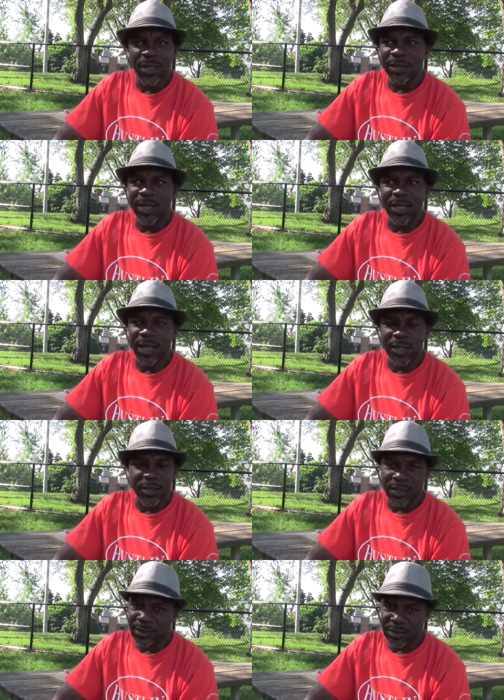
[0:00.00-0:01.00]
Like,
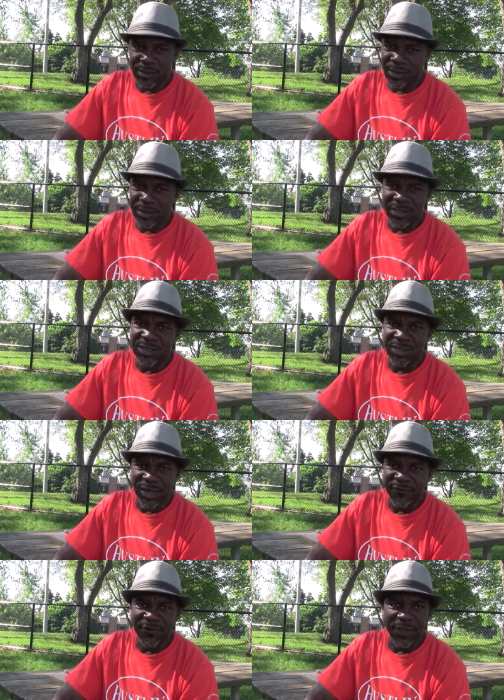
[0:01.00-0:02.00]
this
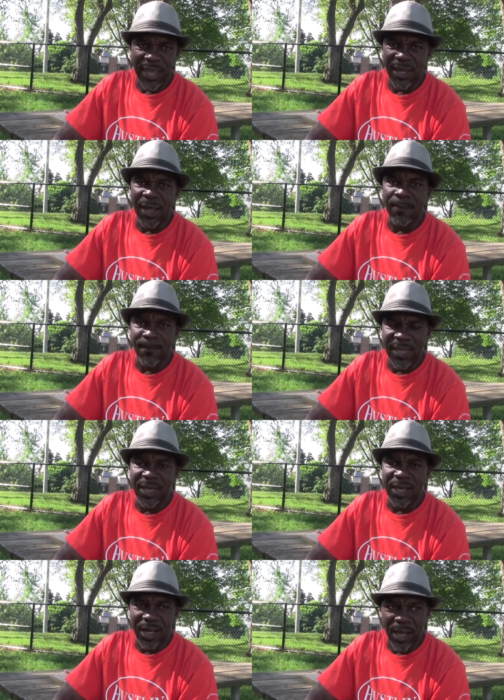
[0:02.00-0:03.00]
stuff you cannot
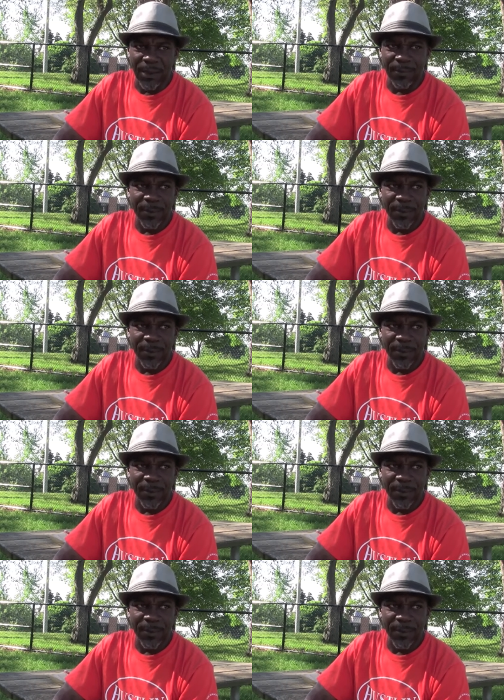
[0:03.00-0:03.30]
make up.